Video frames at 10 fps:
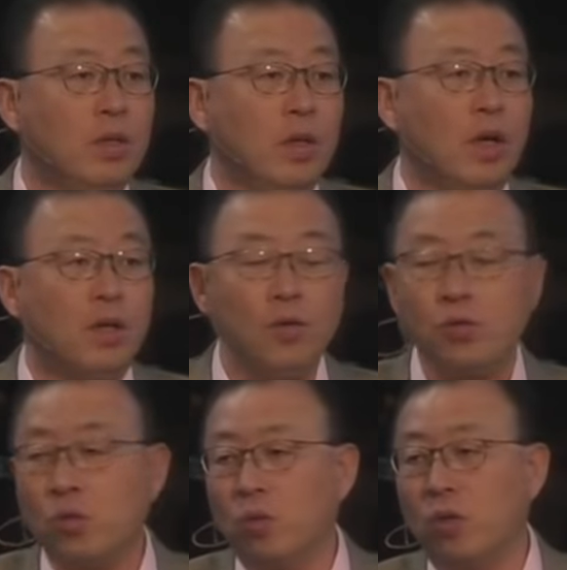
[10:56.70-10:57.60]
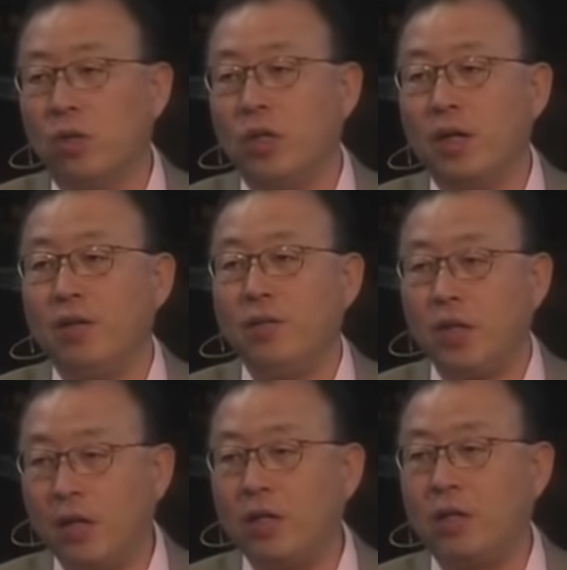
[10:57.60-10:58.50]
and used the word
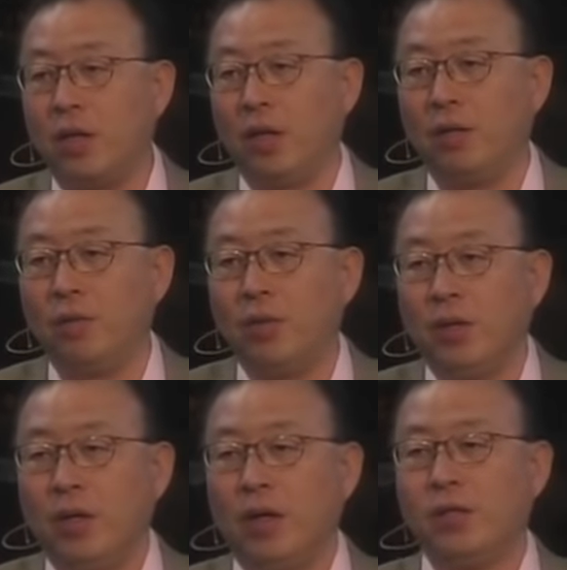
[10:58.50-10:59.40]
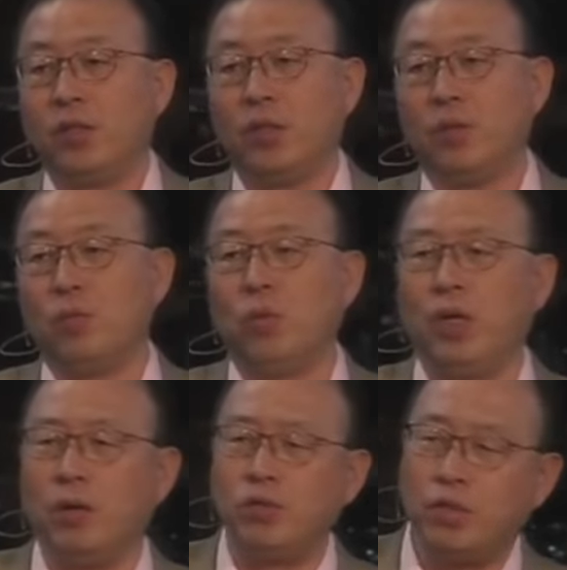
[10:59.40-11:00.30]
dedicate as a way
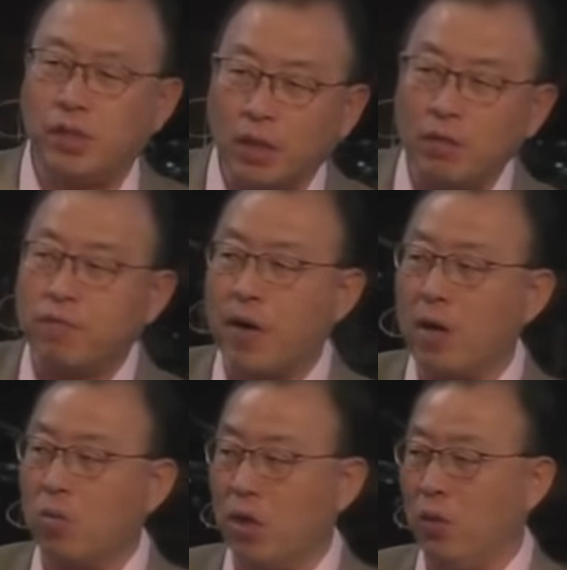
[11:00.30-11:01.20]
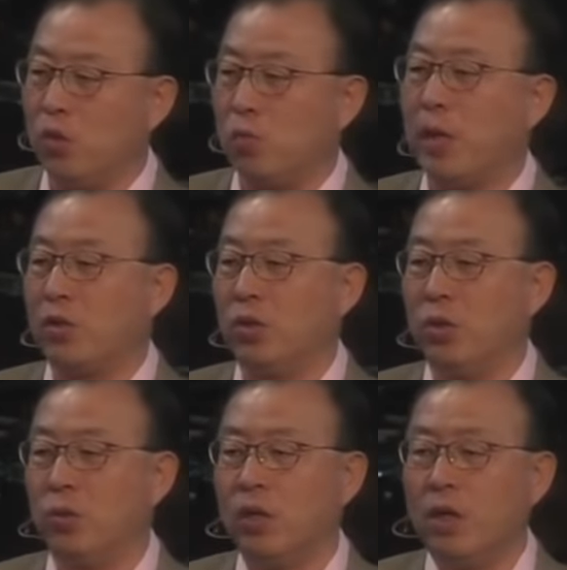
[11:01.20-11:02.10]
of signifying what he was about to
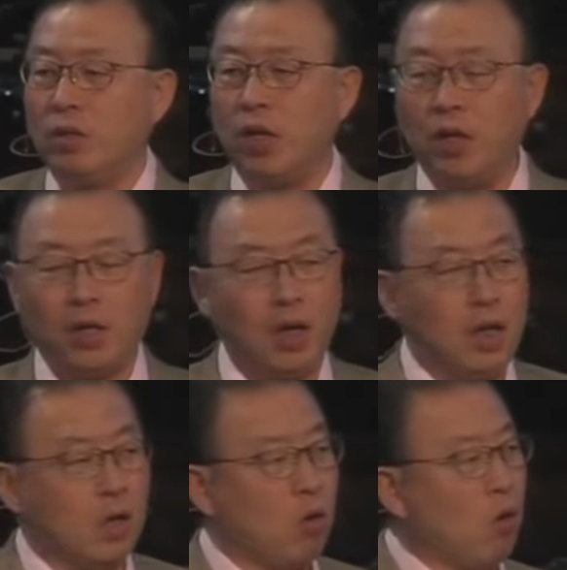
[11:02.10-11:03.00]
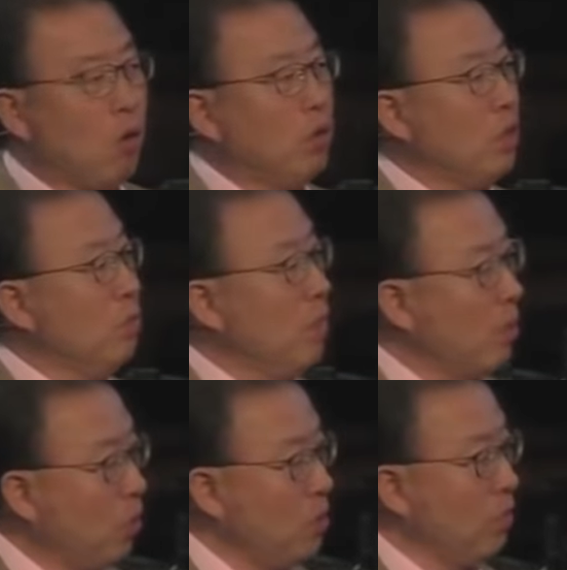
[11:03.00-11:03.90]
do, dedicating our haunted
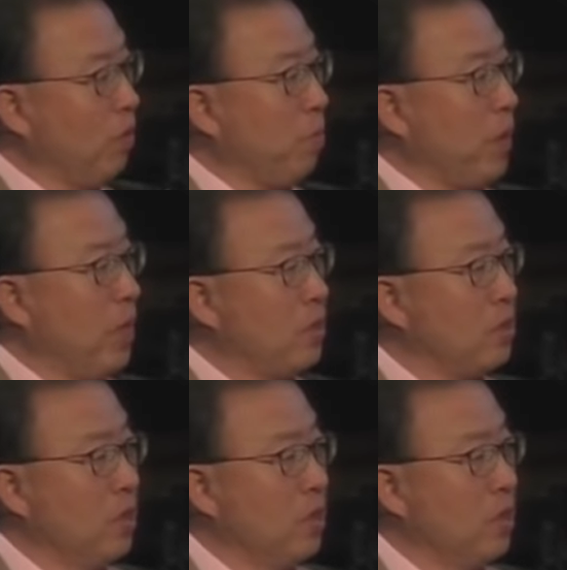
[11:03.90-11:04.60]
memories of the past